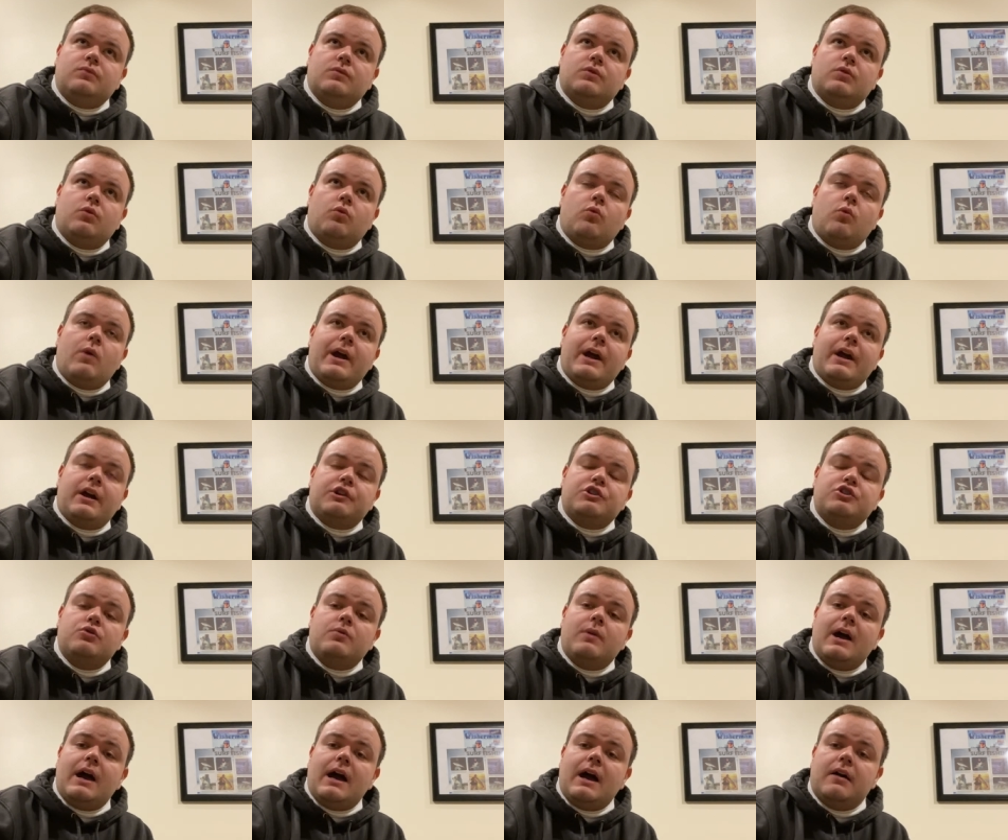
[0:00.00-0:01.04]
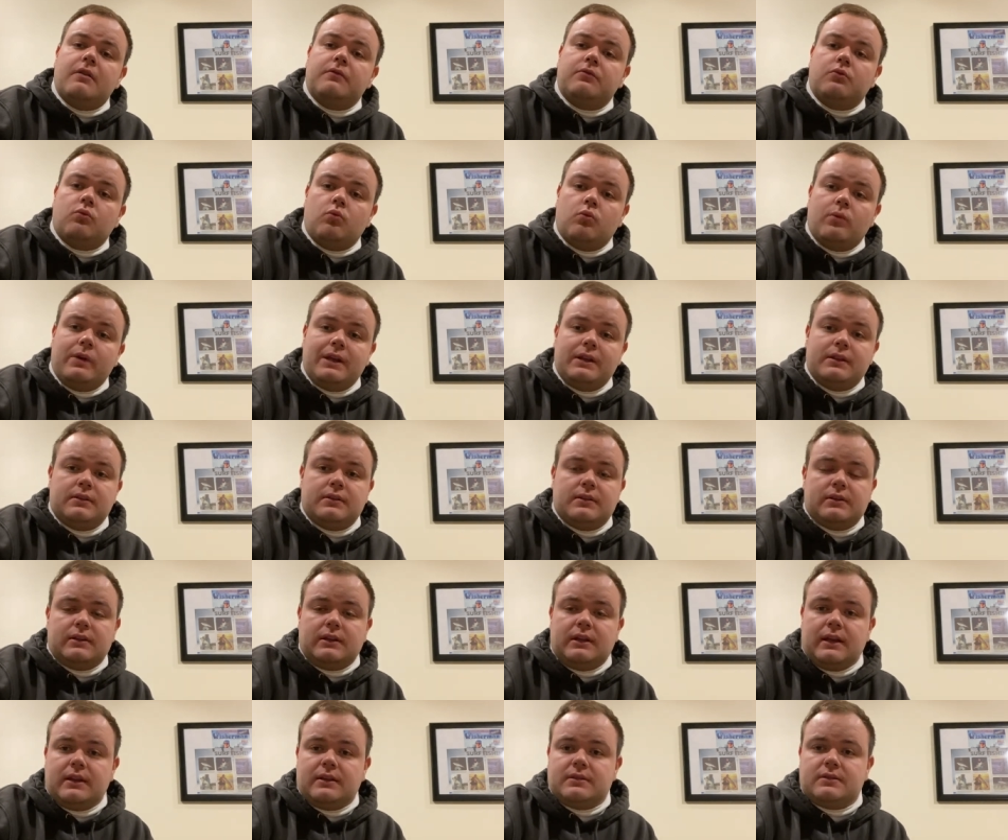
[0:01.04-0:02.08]
where you have wind
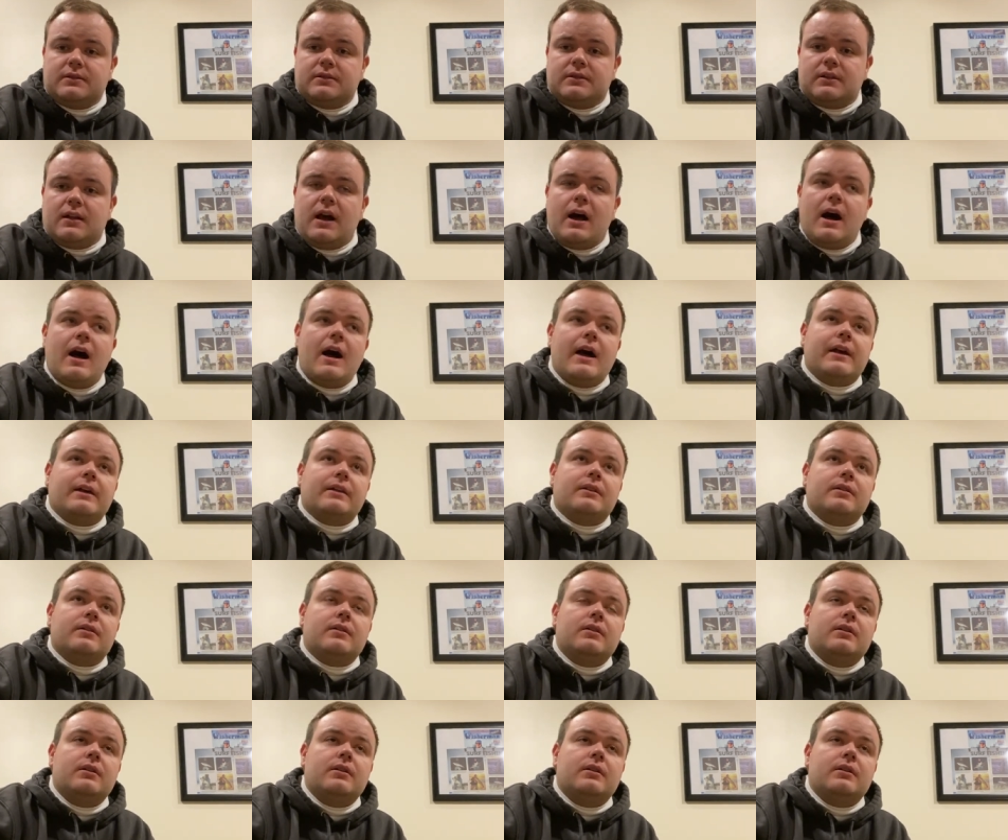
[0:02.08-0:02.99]
against tide.